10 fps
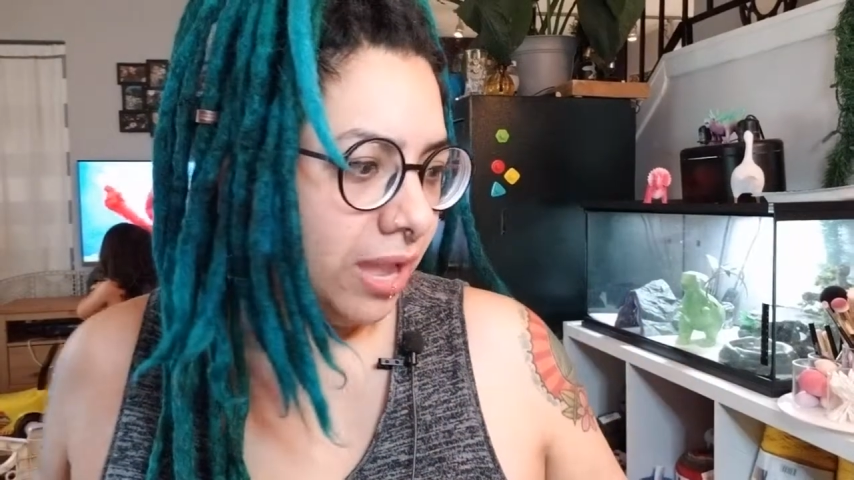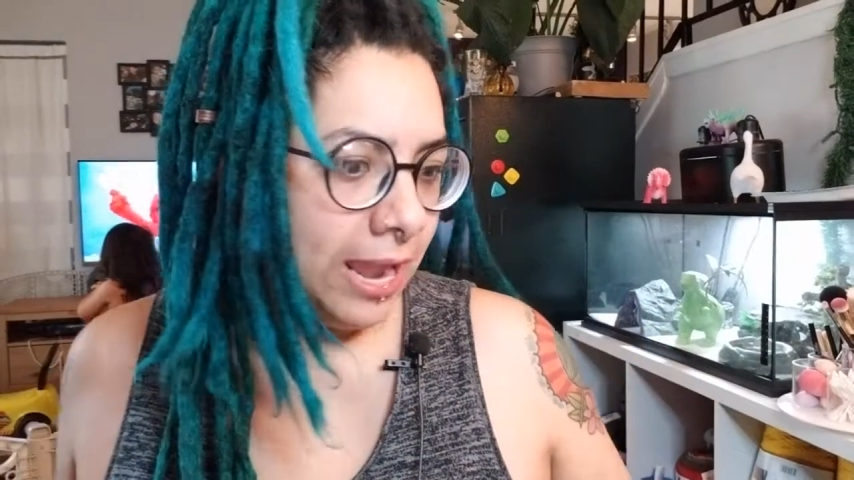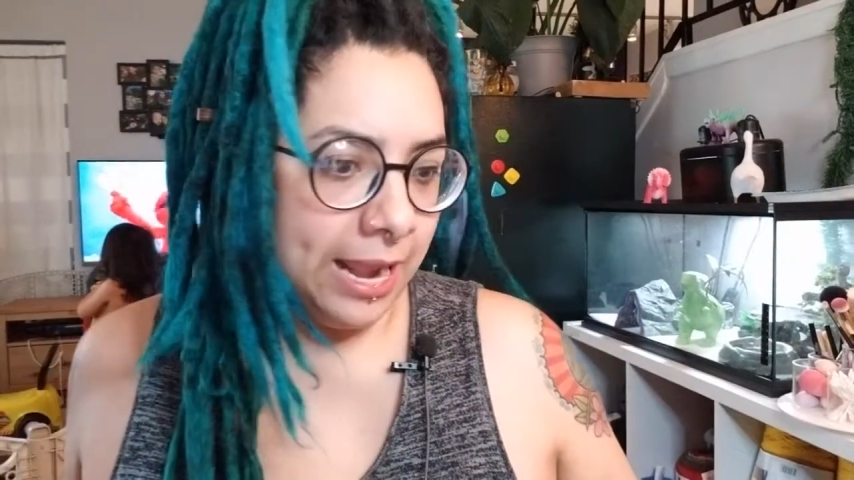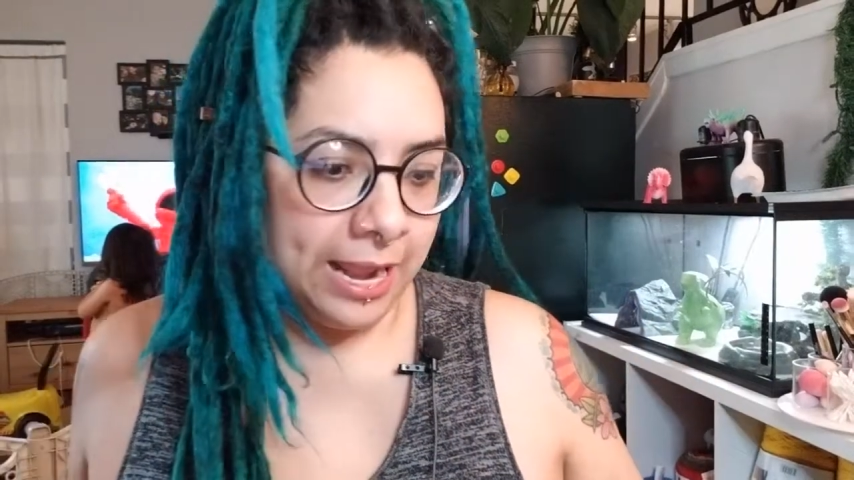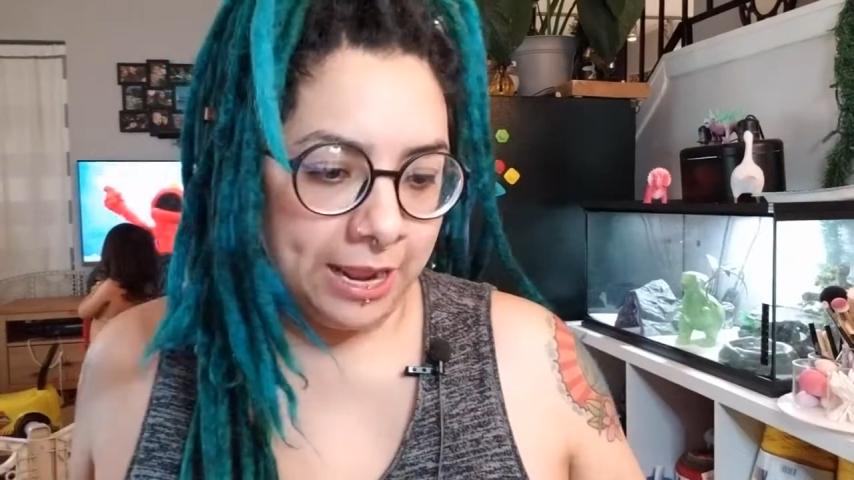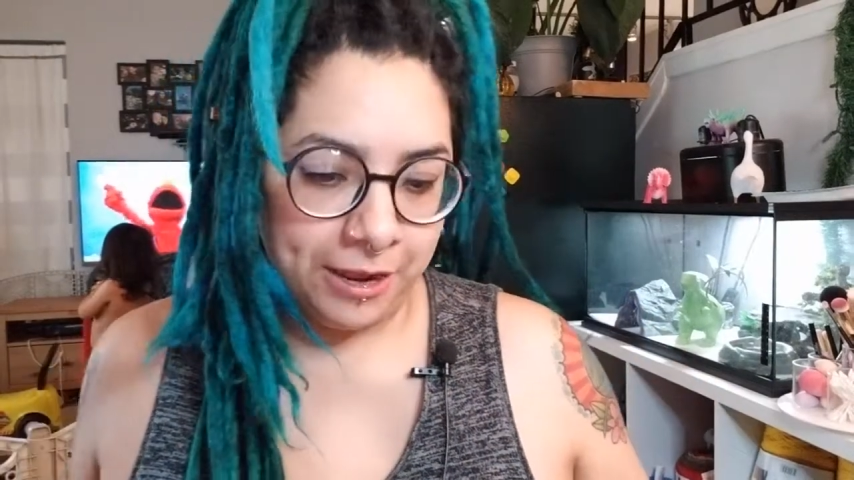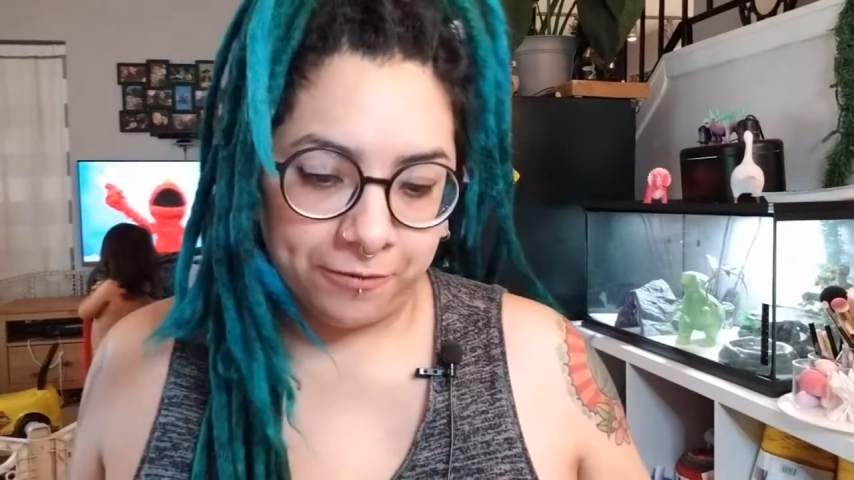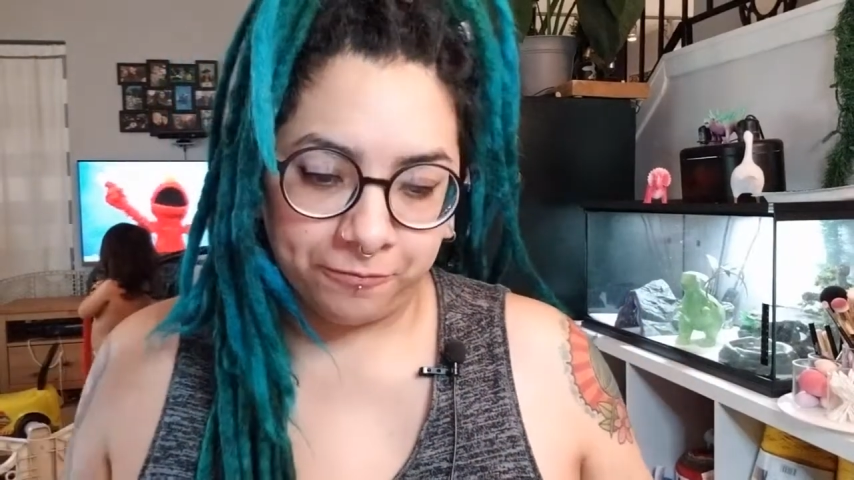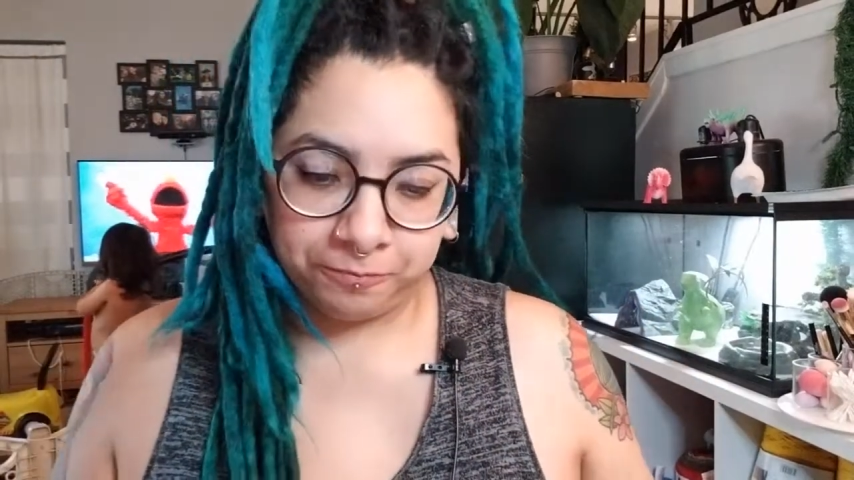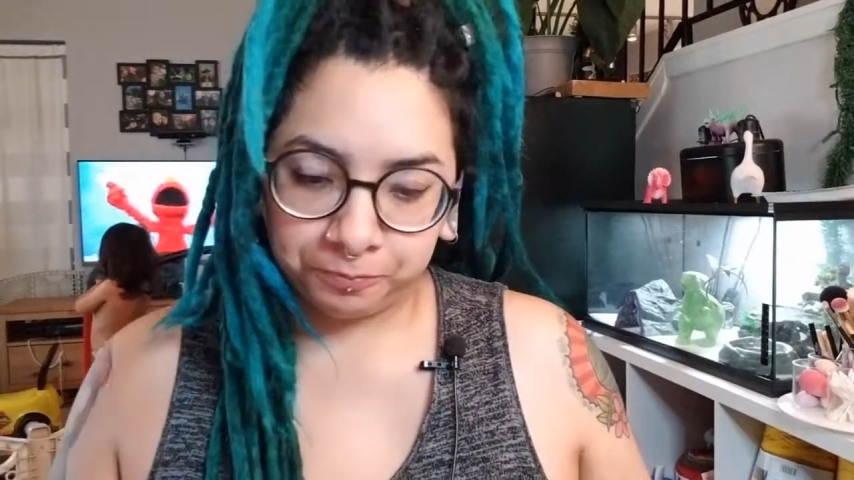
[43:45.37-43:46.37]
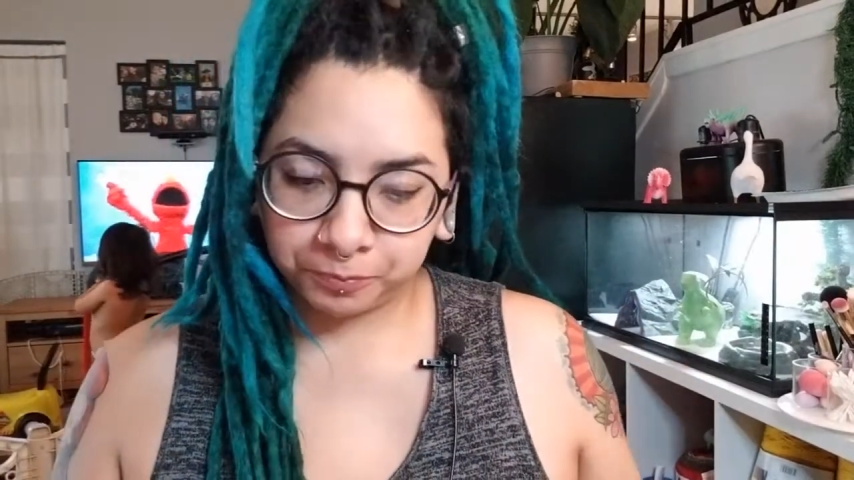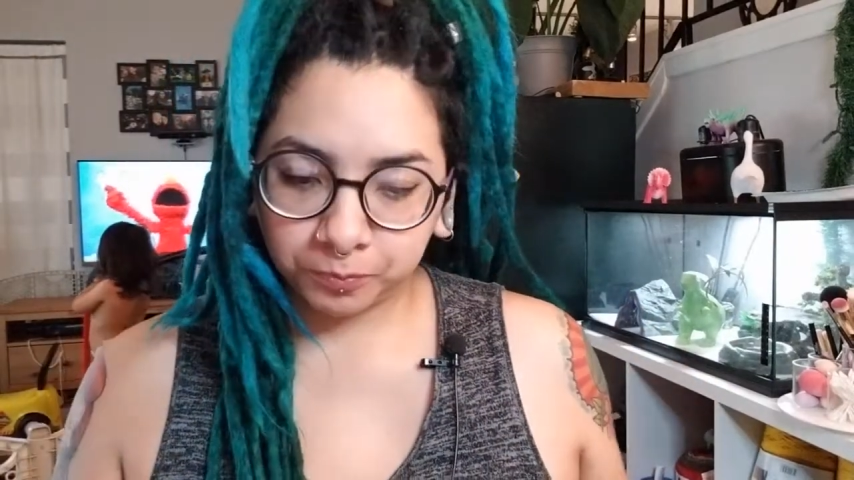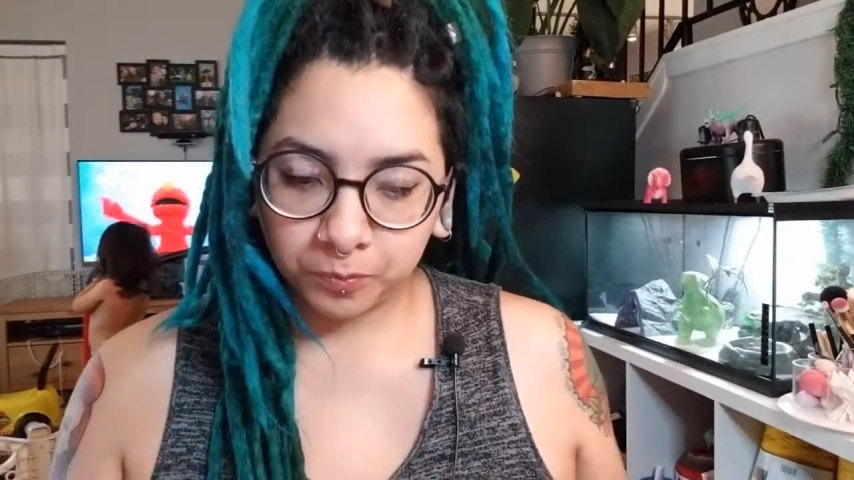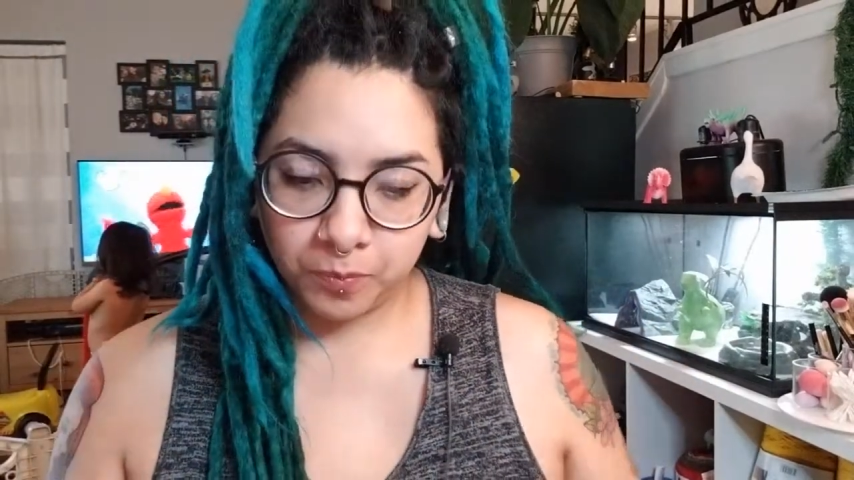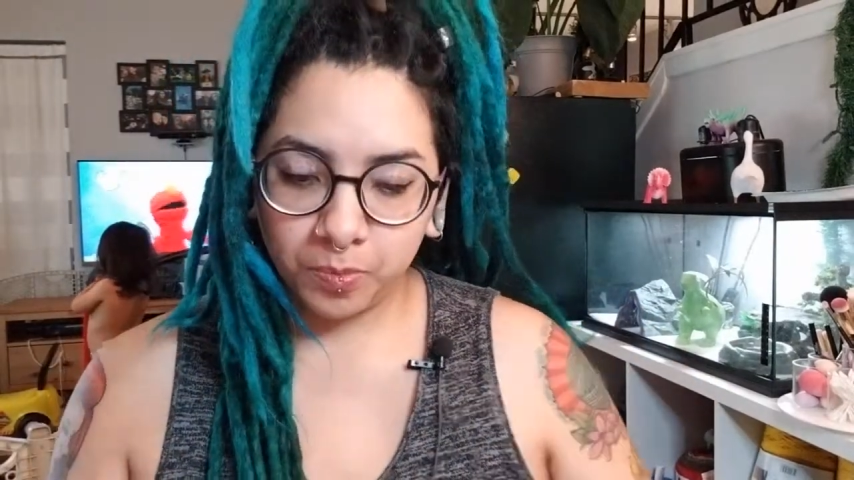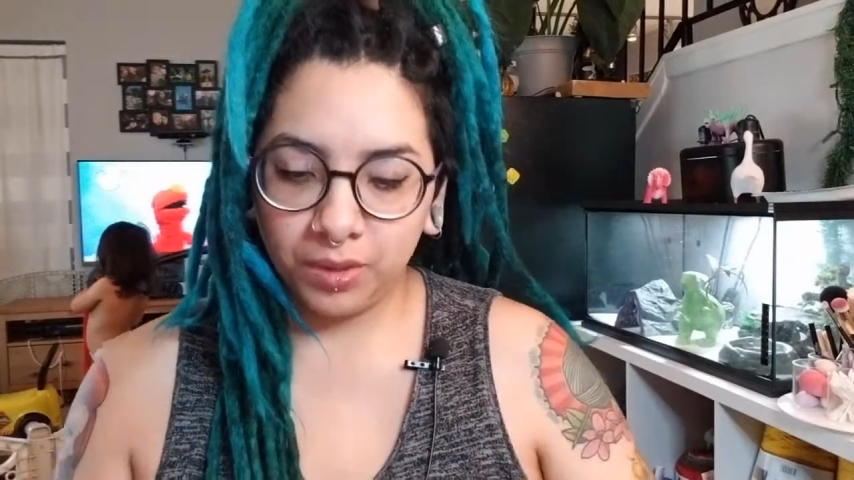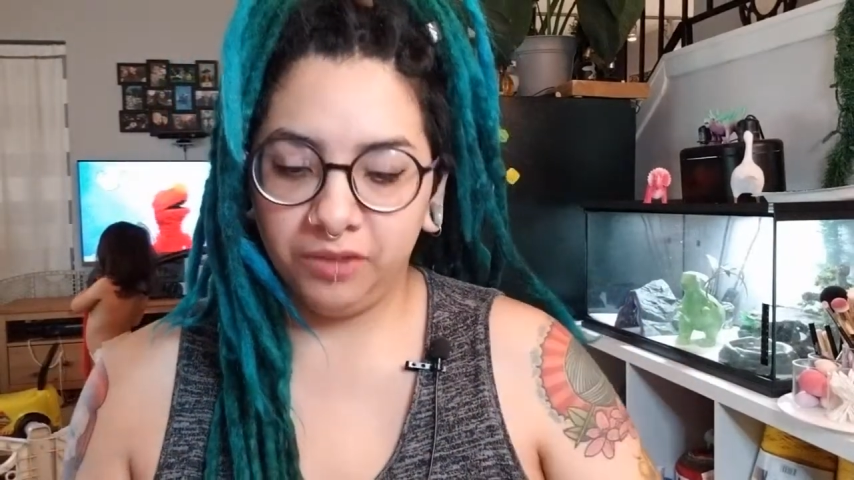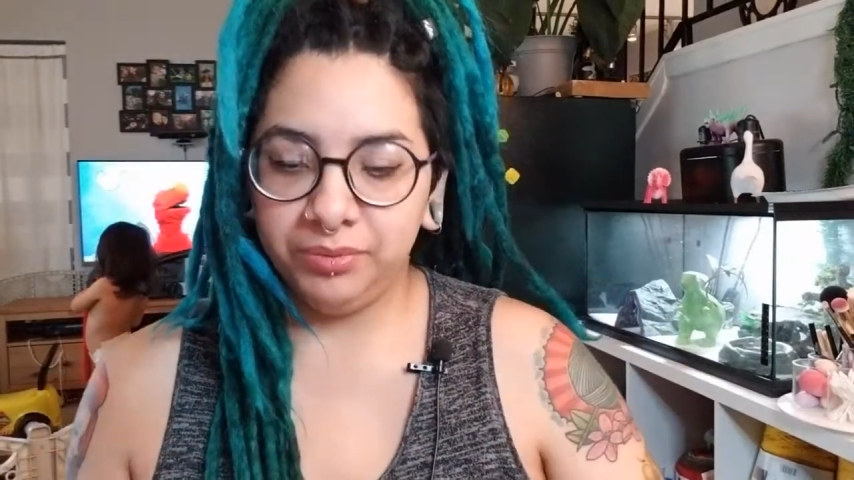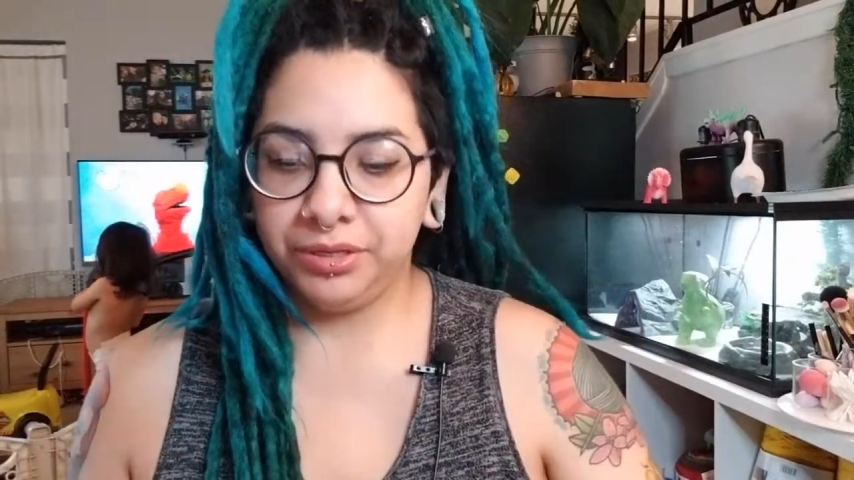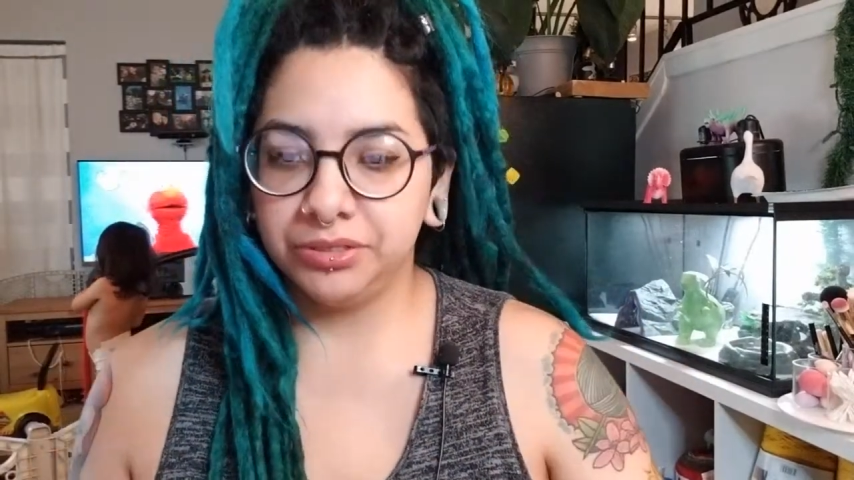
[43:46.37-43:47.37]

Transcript: I've been